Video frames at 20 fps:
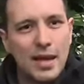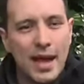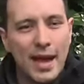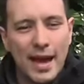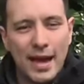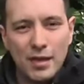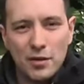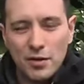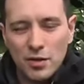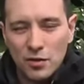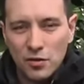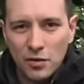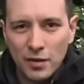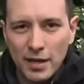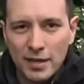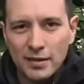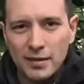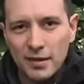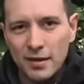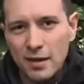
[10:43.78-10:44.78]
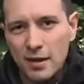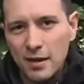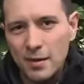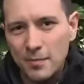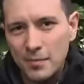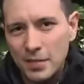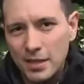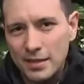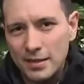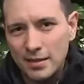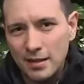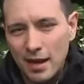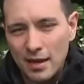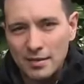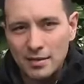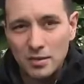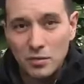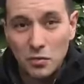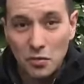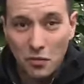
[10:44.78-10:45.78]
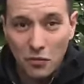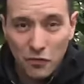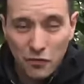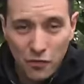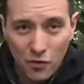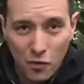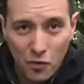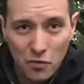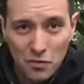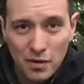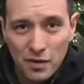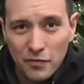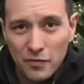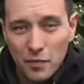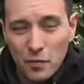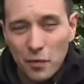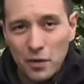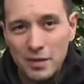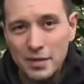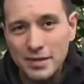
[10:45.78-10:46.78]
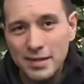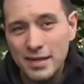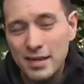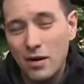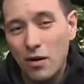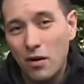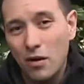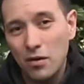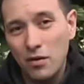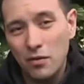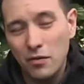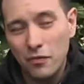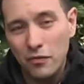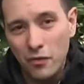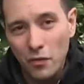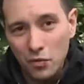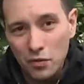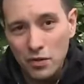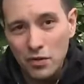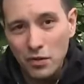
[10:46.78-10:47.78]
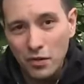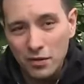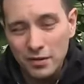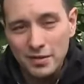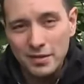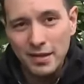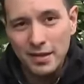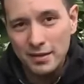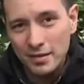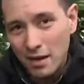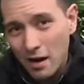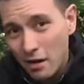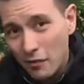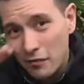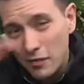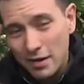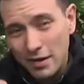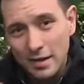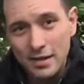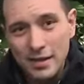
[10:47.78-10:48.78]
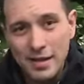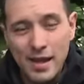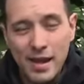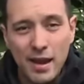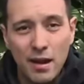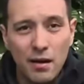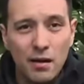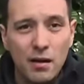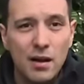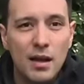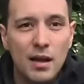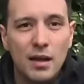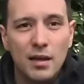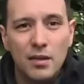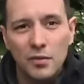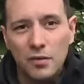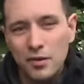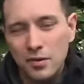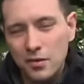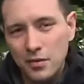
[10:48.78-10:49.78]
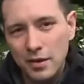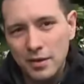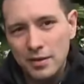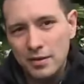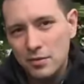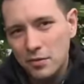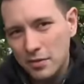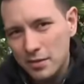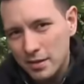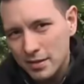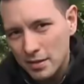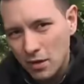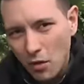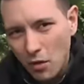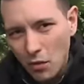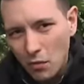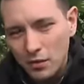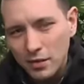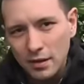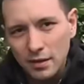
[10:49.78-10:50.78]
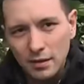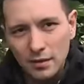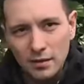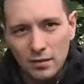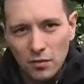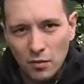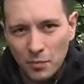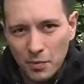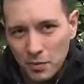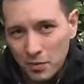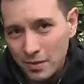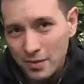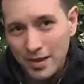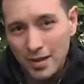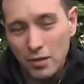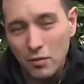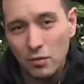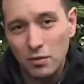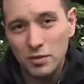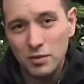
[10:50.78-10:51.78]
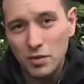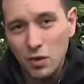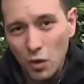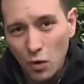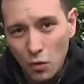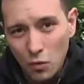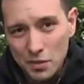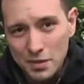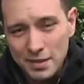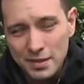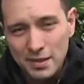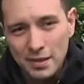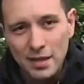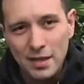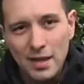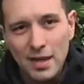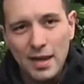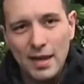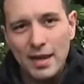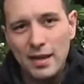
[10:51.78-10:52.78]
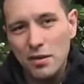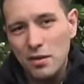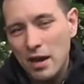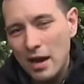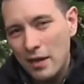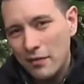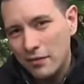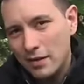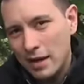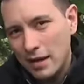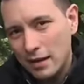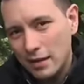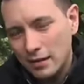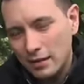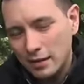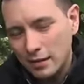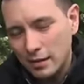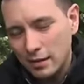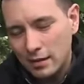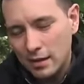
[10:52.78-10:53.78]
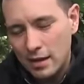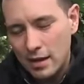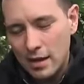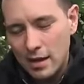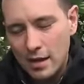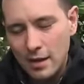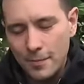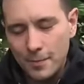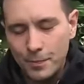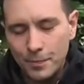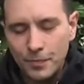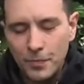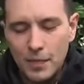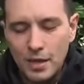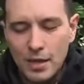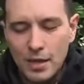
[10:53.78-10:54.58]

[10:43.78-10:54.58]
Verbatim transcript: And you can connect um, these glasses to your phone if you want to see all your phone content hovering in the air. You can connect it to this own little computer they call Toast. You have like a little um,